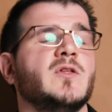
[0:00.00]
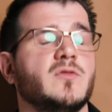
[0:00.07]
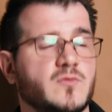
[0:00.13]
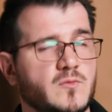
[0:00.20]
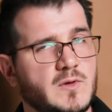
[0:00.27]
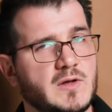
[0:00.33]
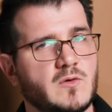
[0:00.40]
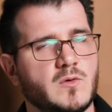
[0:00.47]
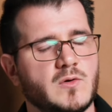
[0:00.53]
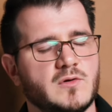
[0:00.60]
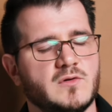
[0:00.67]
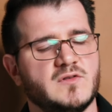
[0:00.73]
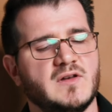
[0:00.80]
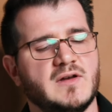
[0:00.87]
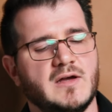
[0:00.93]

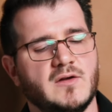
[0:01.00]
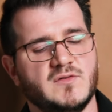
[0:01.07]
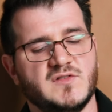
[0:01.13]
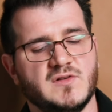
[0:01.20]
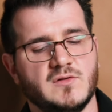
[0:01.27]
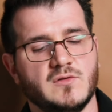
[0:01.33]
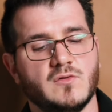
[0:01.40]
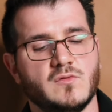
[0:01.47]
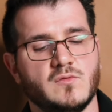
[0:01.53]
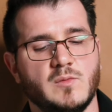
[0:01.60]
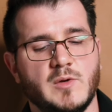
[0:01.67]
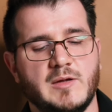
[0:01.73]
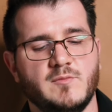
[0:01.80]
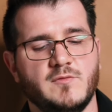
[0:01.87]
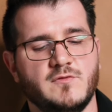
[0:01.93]
3/4 an ounce
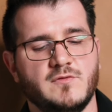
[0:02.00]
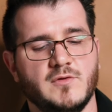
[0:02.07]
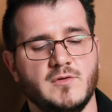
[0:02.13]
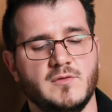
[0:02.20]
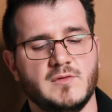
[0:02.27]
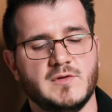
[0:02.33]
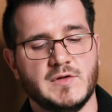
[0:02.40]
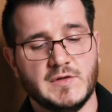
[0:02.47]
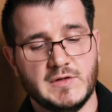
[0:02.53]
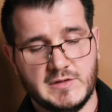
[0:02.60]
grapefruit.